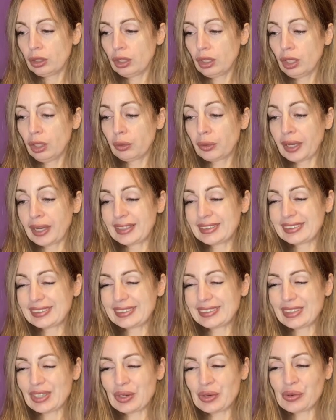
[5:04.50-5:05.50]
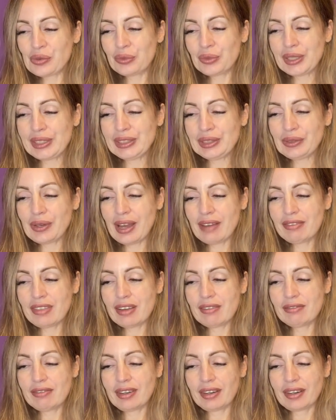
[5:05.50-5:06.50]
Okay, so we do have
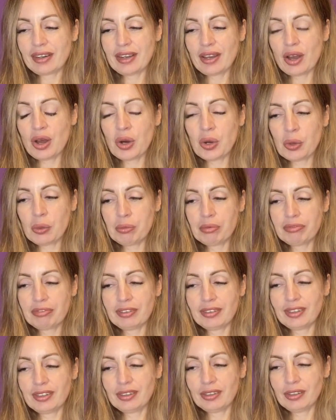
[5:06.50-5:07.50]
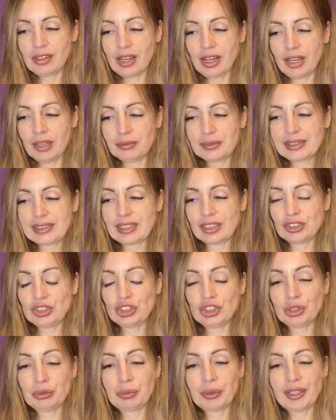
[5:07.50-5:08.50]
that very hopeful Sun
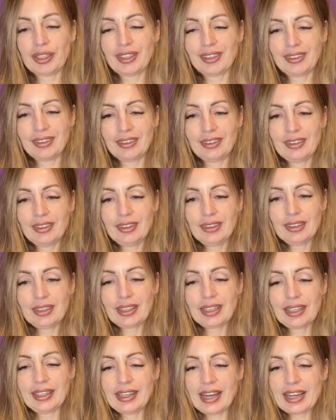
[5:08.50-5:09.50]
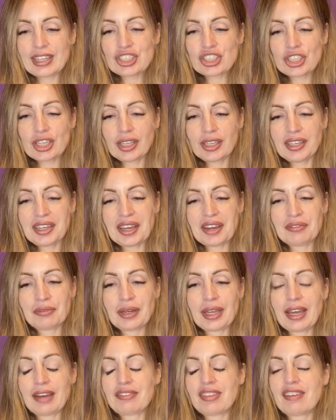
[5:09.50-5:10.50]
Jupiter connection, and we
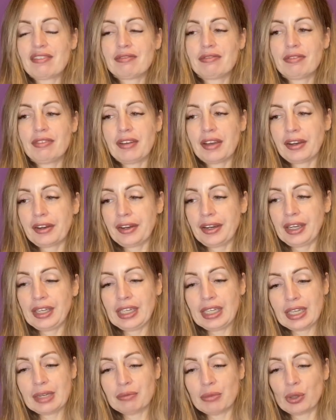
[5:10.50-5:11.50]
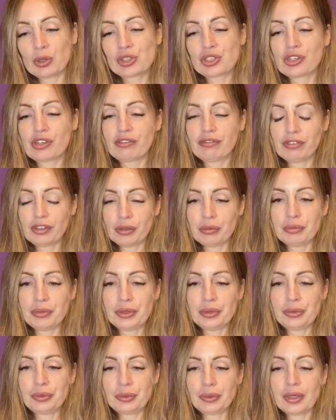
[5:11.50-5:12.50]
have that very emotional full
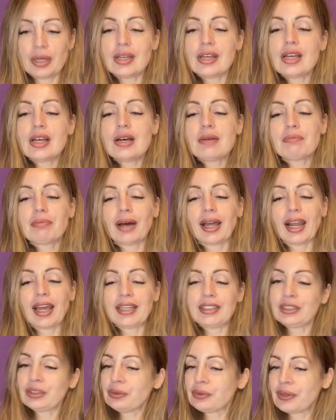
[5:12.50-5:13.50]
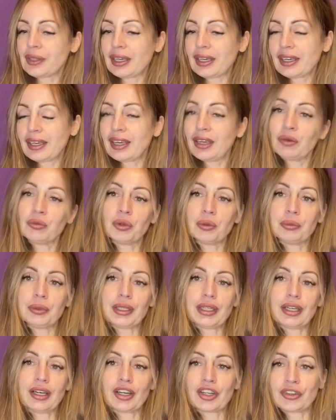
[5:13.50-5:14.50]
moon, but I do think it will
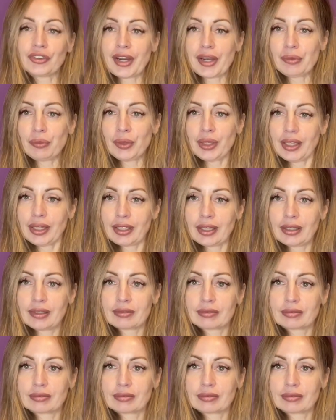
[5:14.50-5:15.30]
be a great week.